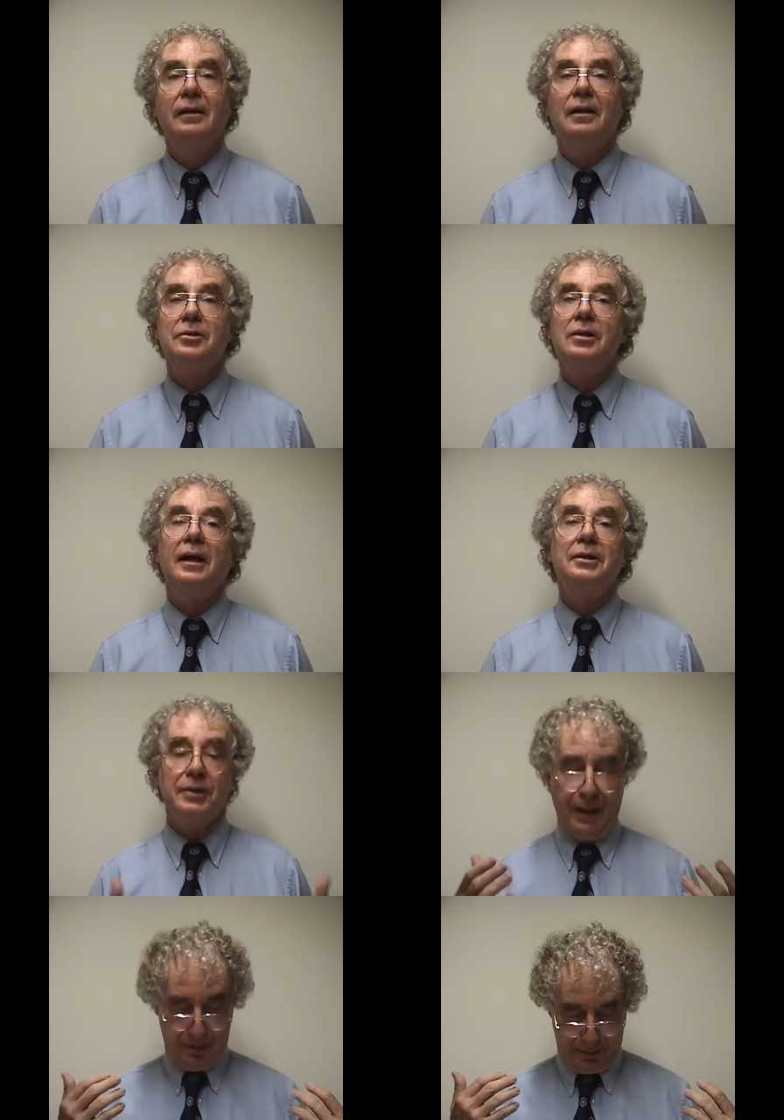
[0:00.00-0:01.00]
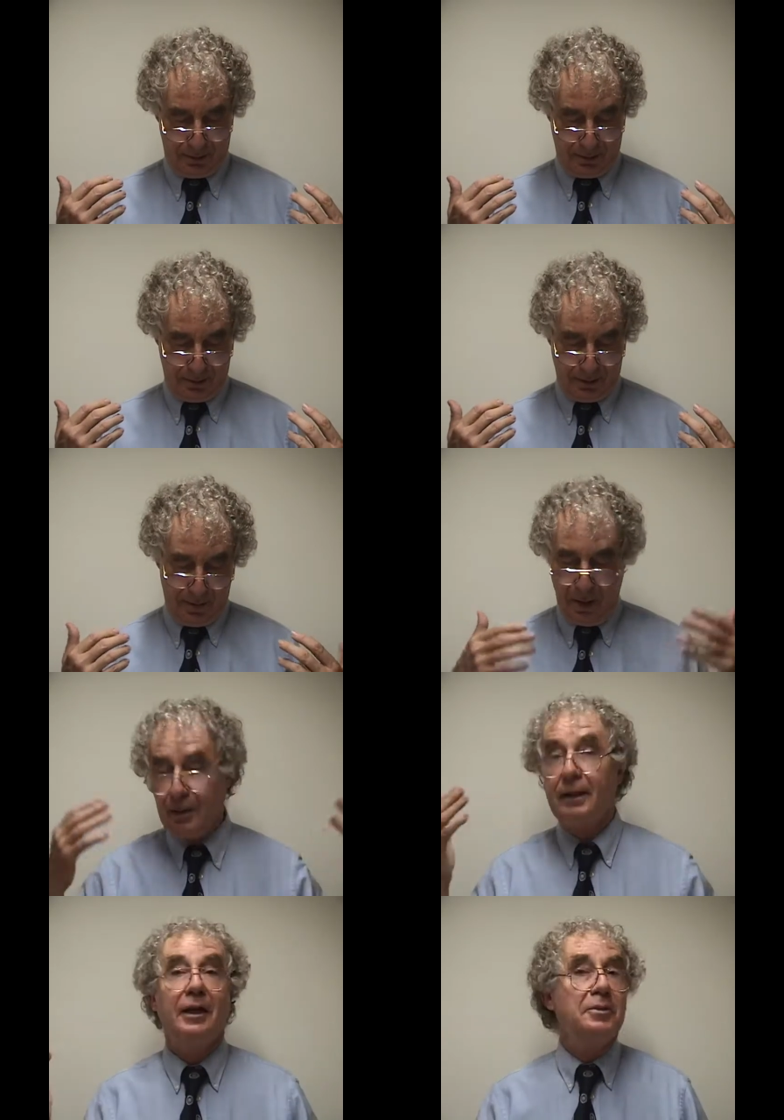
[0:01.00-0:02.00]
It's nice that
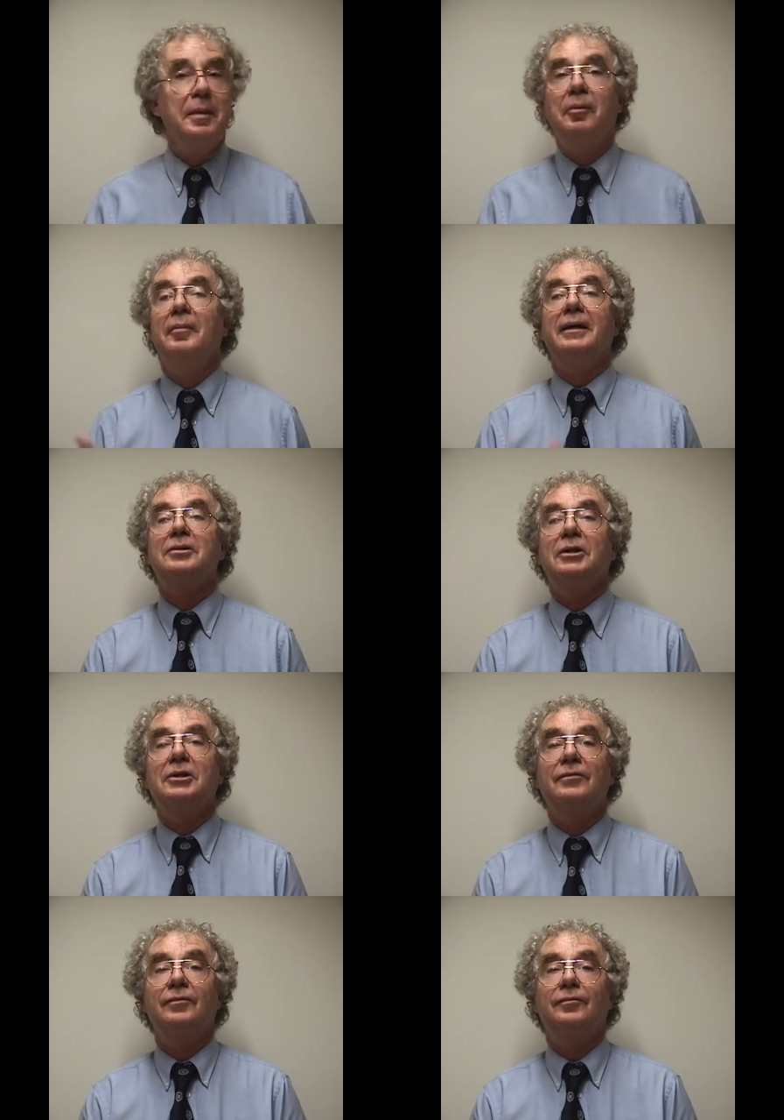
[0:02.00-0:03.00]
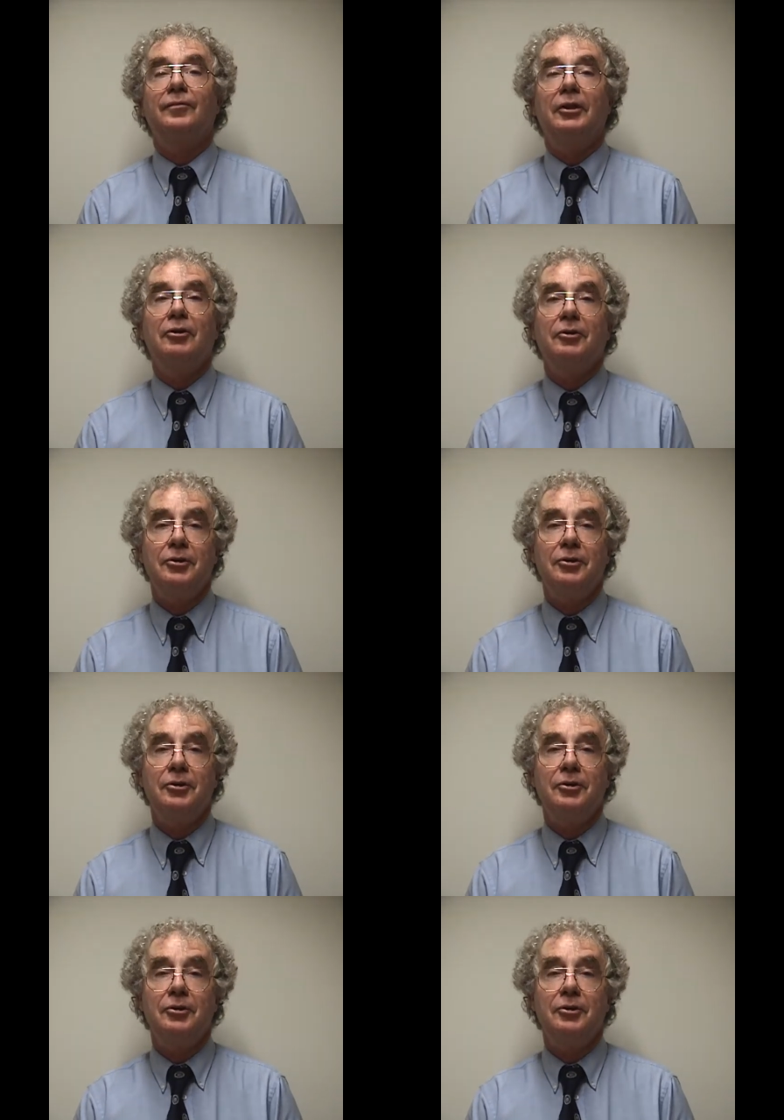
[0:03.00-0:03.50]
America lets people make six-figure